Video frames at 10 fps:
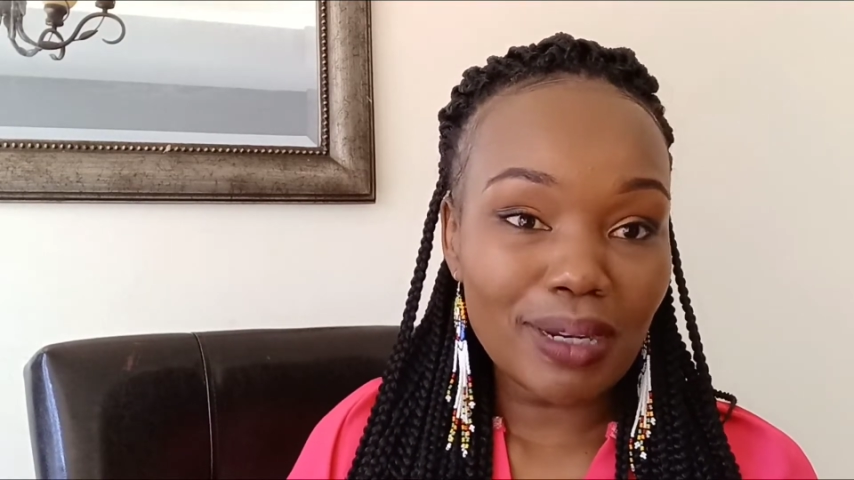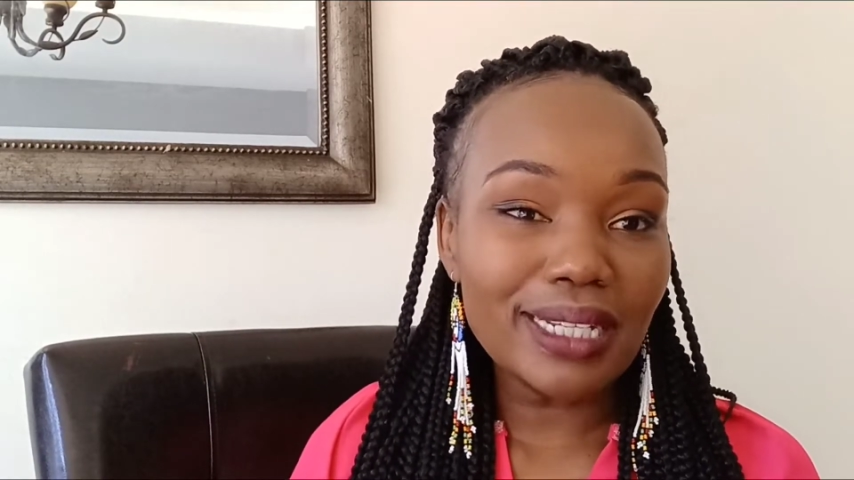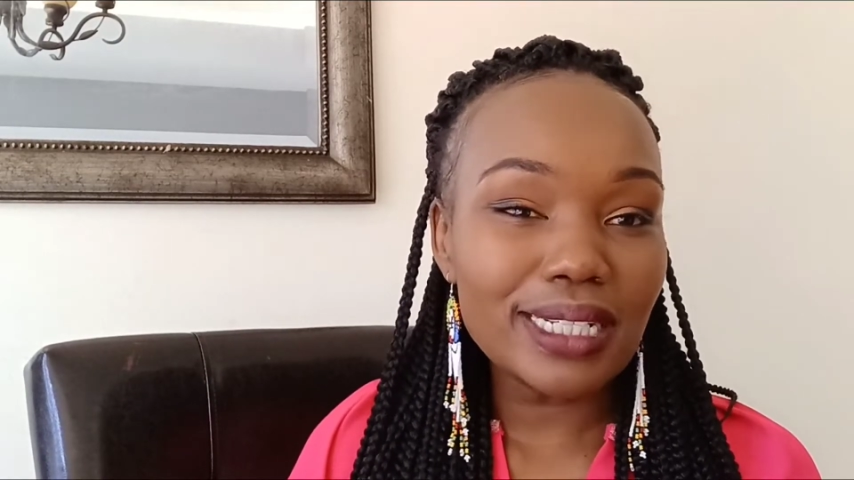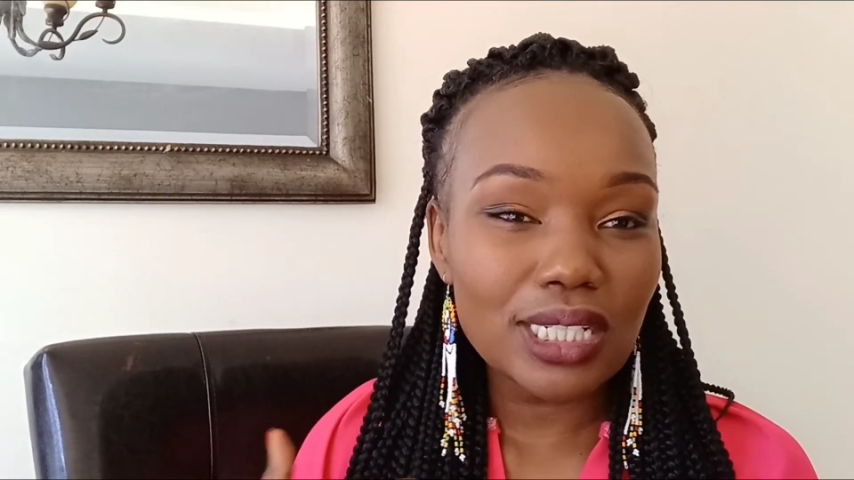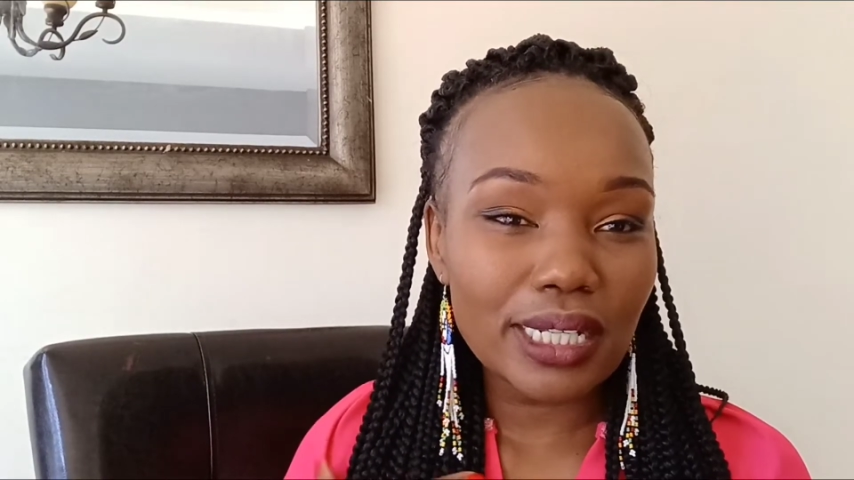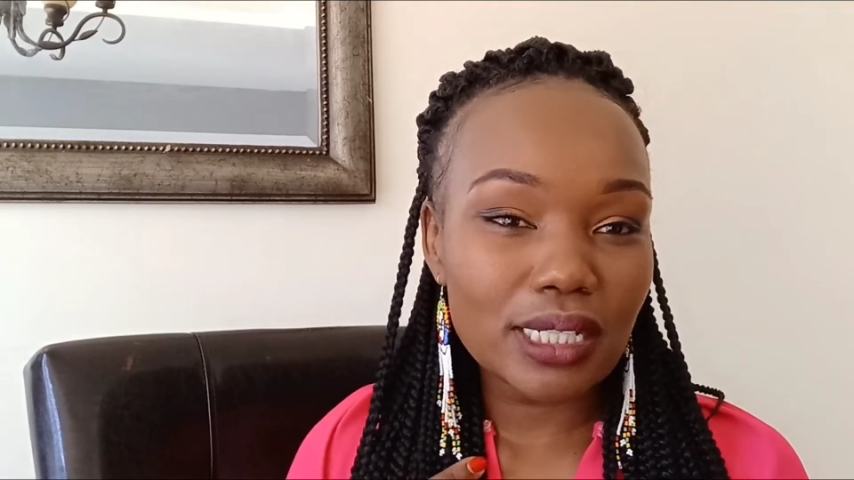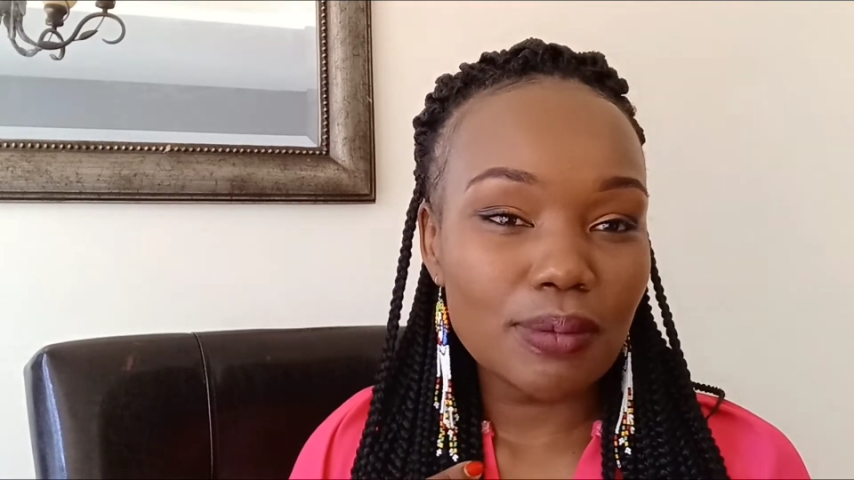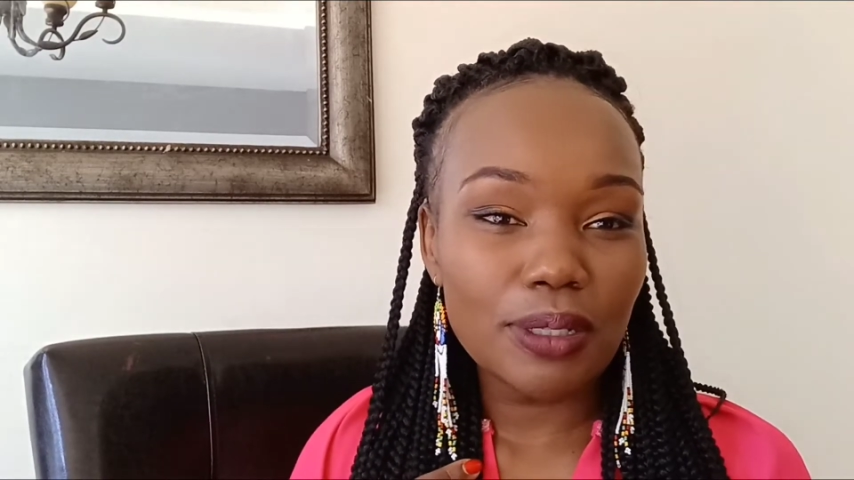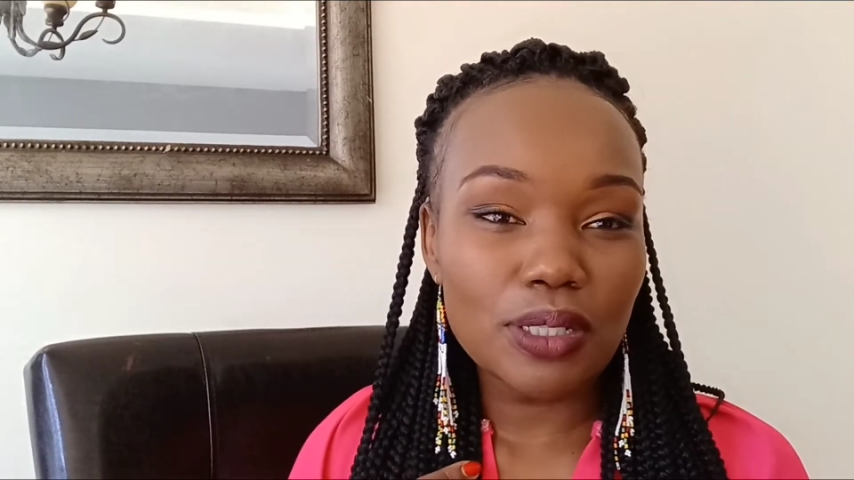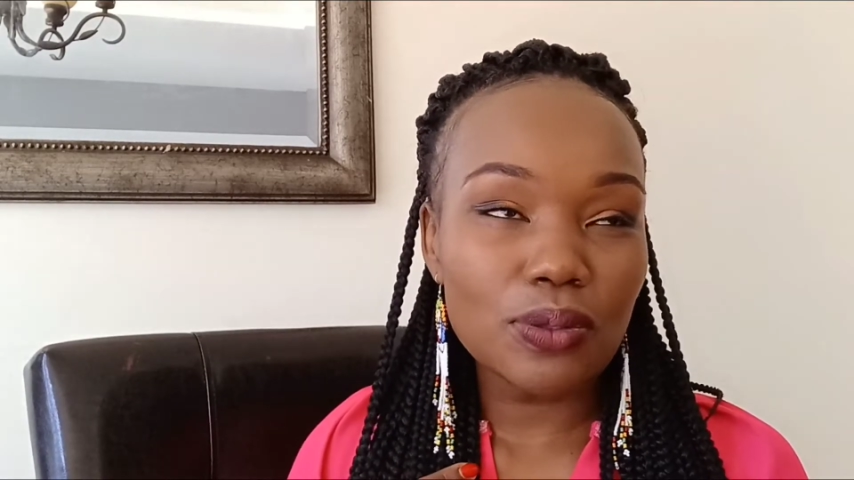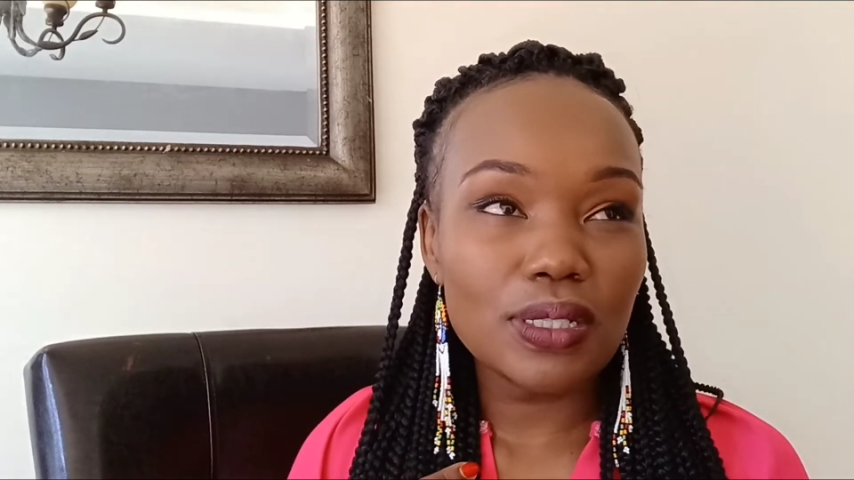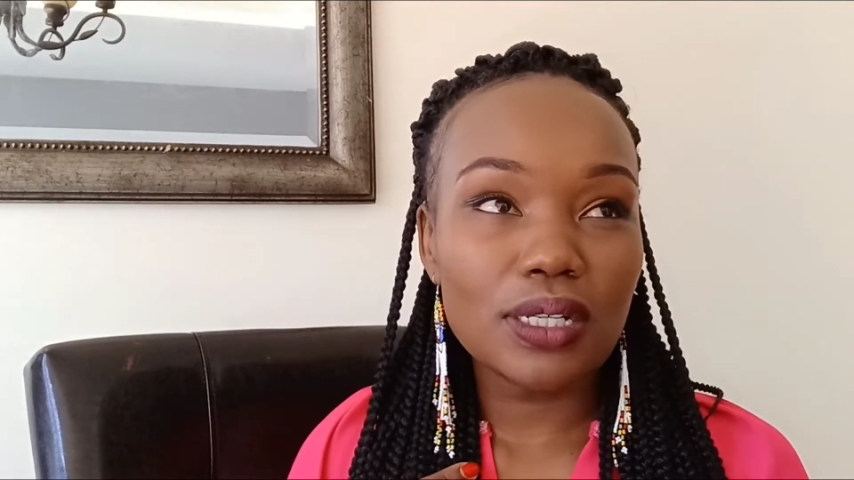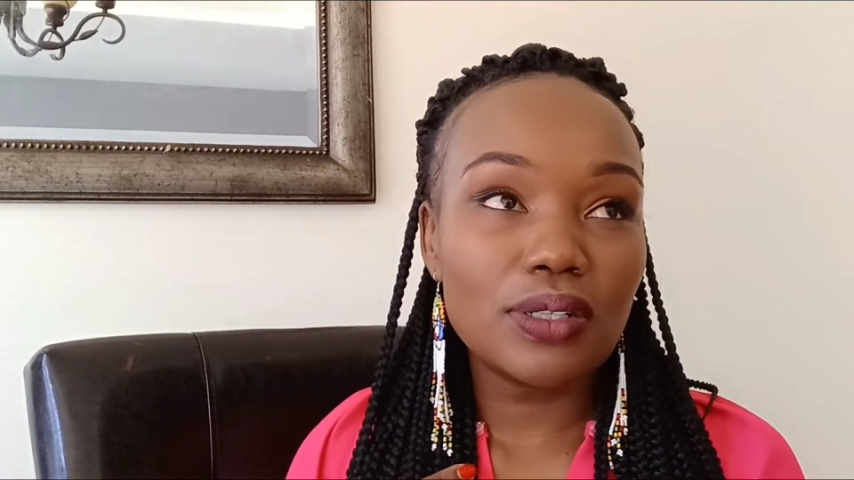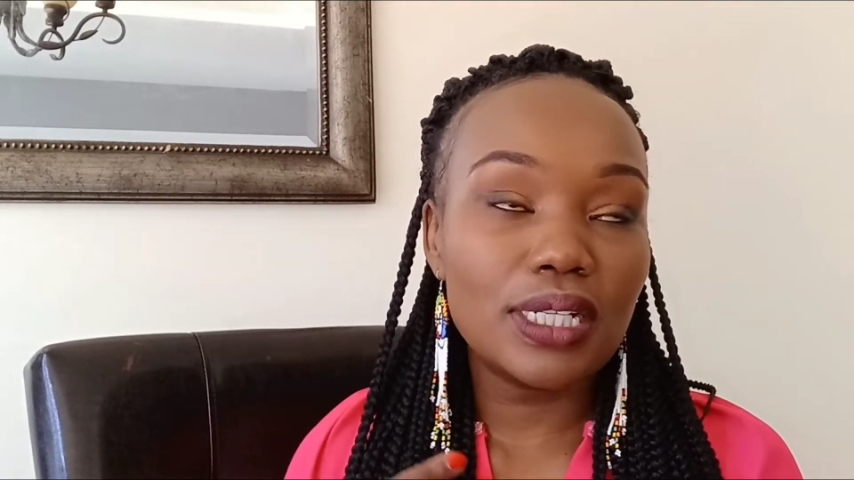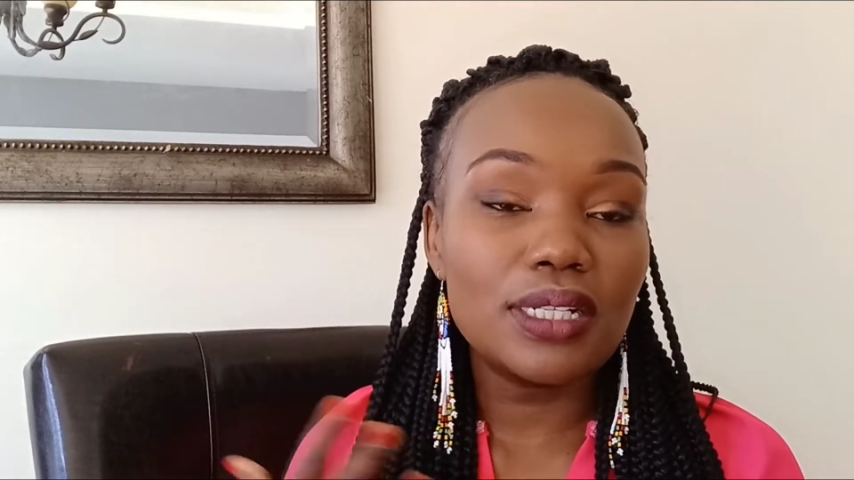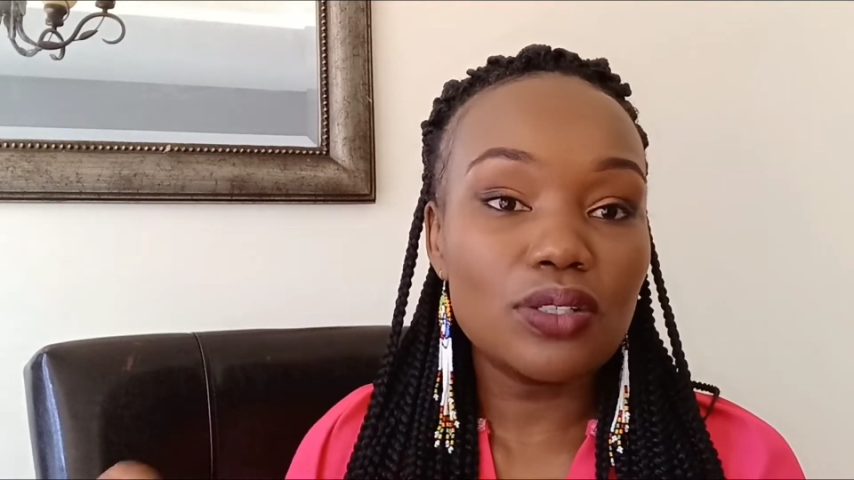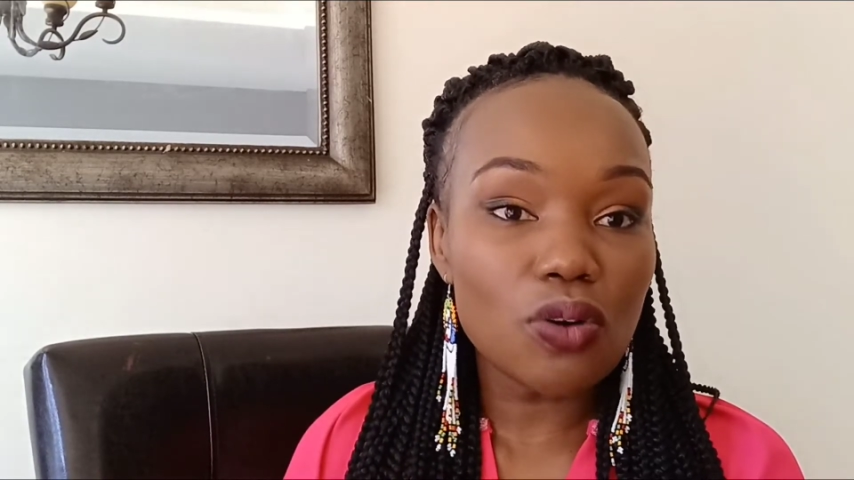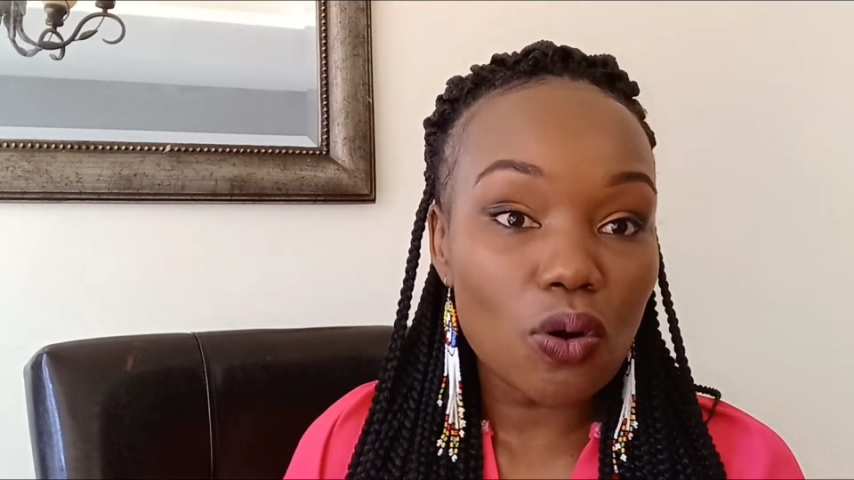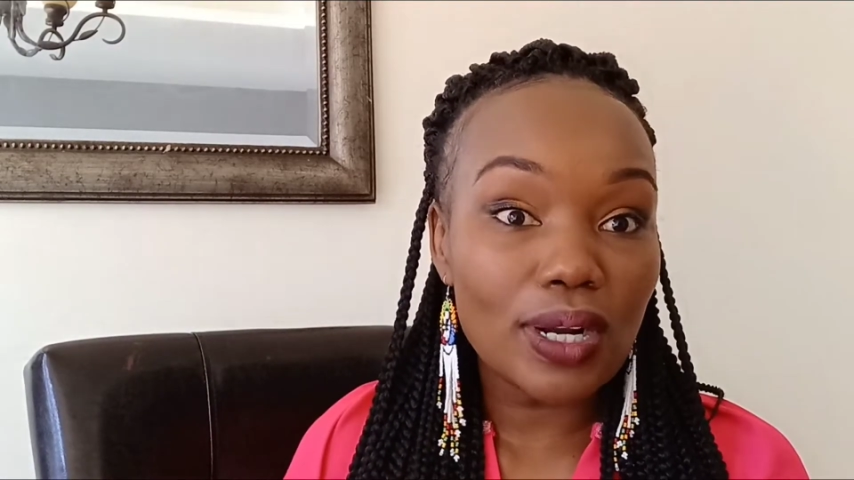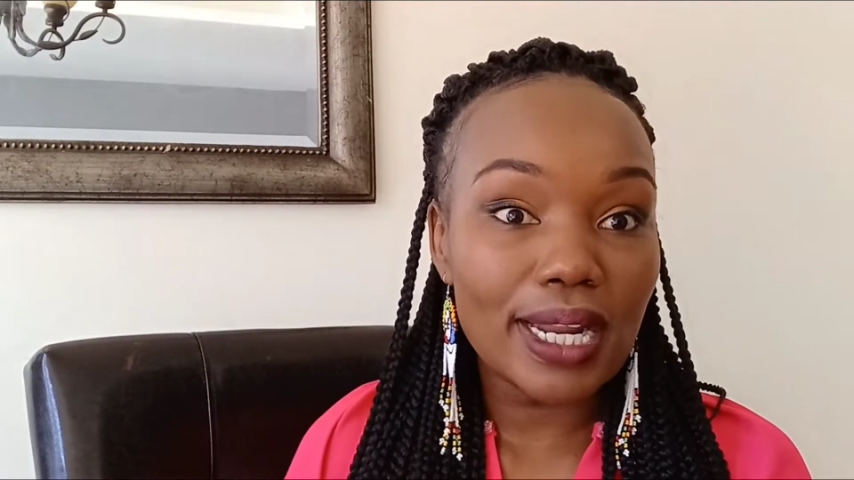My teaching experience was actually
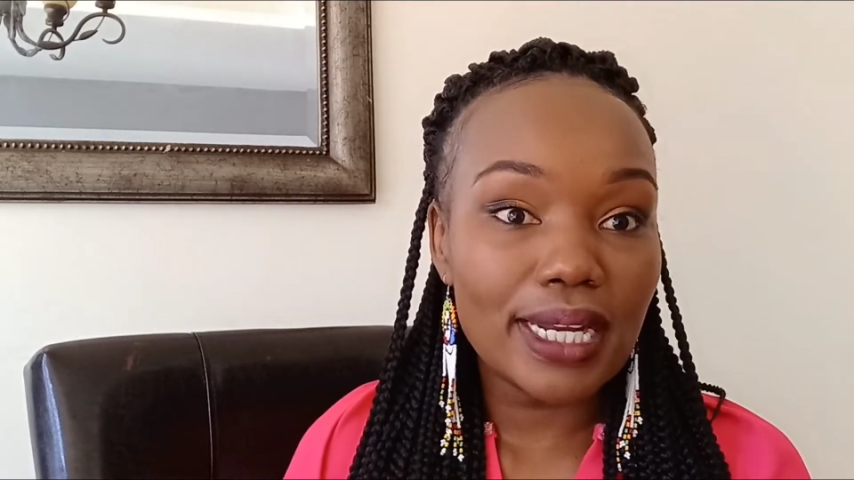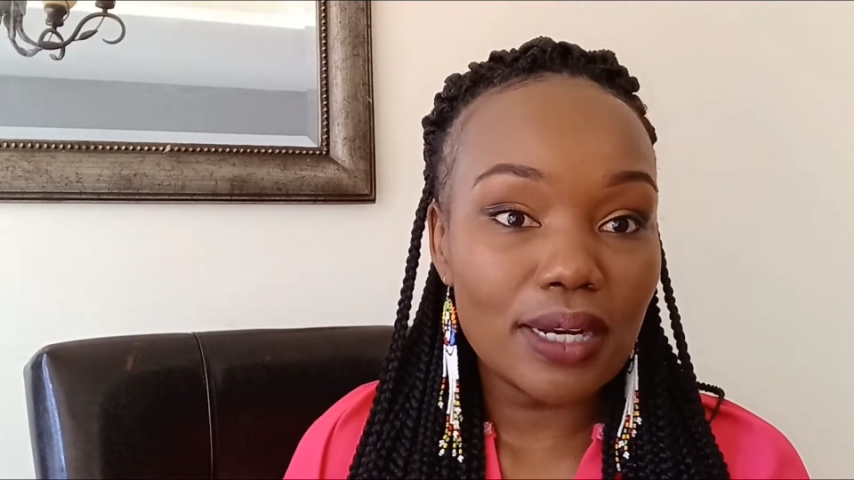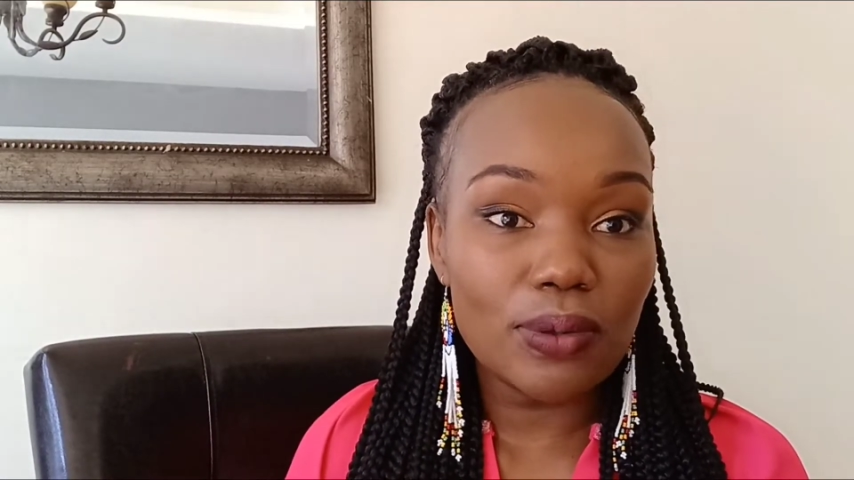online.